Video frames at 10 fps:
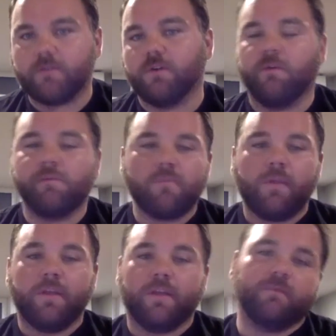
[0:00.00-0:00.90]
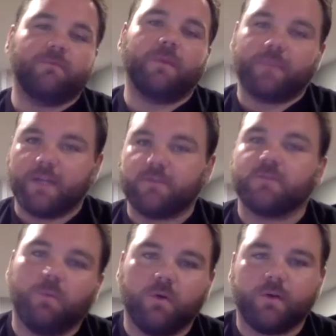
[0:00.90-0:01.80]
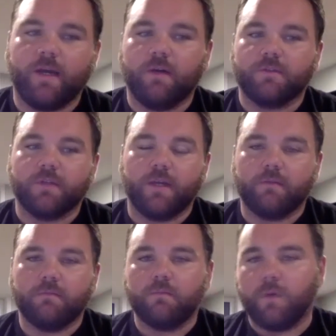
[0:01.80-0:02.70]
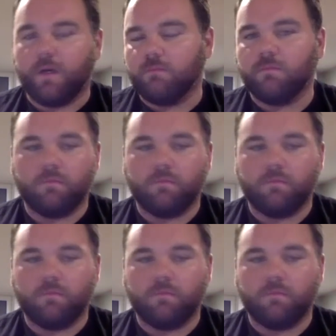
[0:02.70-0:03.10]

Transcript: So you can flip that to sport now and say, well,